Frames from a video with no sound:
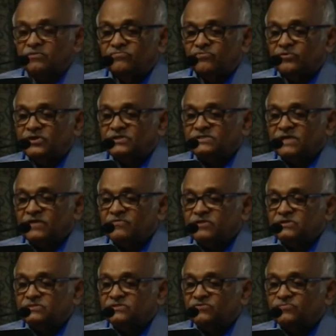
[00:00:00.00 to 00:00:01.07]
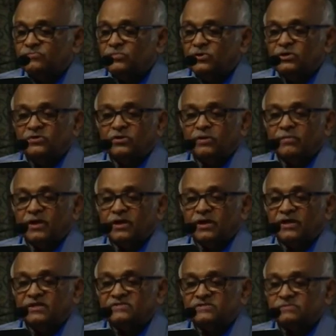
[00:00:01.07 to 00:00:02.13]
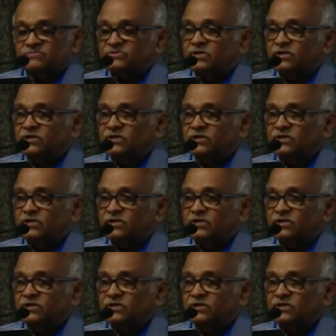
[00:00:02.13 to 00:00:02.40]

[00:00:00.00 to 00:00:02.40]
for discoveries of molecular mechanisms